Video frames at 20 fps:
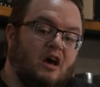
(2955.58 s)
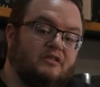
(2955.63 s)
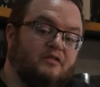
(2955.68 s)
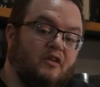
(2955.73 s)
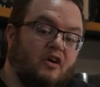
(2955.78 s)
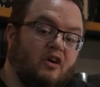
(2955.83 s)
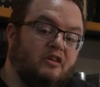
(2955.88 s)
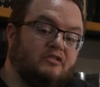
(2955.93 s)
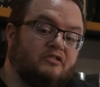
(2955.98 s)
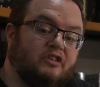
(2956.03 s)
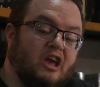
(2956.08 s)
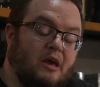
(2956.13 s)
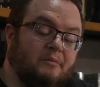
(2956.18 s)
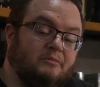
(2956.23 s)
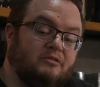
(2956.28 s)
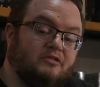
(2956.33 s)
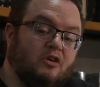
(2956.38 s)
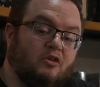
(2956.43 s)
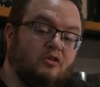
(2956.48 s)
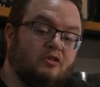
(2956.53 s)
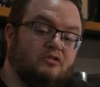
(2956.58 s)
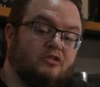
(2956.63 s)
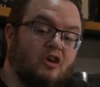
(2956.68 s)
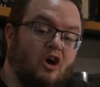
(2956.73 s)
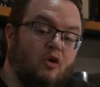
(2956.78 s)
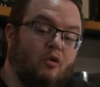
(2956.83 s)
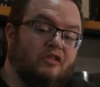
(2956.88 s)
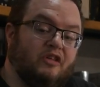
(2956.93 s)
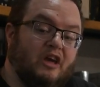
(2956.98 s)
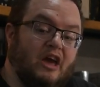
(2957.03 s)
As far as game stores
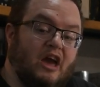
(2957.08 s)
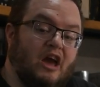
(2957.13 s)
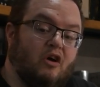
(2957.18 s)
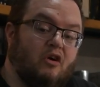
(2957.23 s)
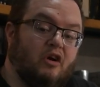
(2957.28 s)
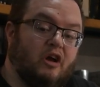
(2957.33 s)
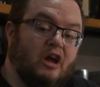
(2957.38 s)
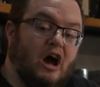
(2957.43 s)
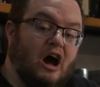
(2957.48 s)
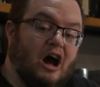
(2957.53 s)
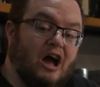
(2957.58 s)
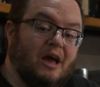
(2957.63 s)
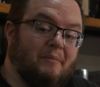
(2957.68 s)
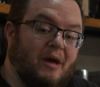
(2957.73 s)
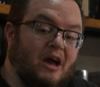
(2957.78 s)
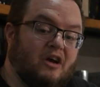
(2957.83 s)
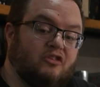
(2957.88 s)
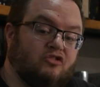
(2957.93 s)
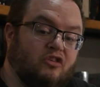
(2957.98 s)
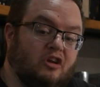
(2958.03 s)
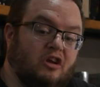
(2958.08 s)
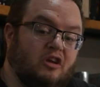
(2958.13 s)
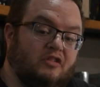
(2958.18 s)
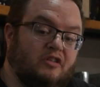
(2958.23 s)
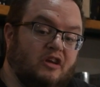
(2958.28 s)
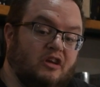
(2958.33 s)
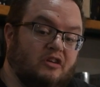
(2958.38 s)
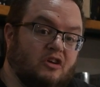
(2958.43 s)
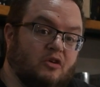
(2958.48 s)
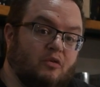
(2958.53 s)
go in the area, I'm actually
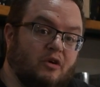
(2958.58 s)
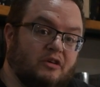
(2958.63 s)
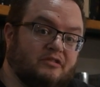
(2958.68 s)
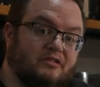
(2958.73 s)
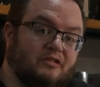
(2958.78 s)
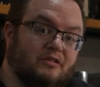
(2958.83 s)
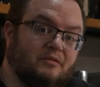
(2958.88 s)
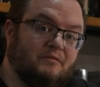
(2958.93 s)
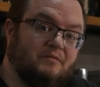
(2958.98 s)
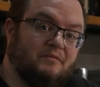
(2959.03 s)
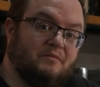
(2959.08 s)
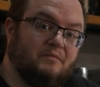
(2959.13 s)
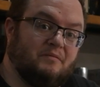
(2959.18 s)
the newest.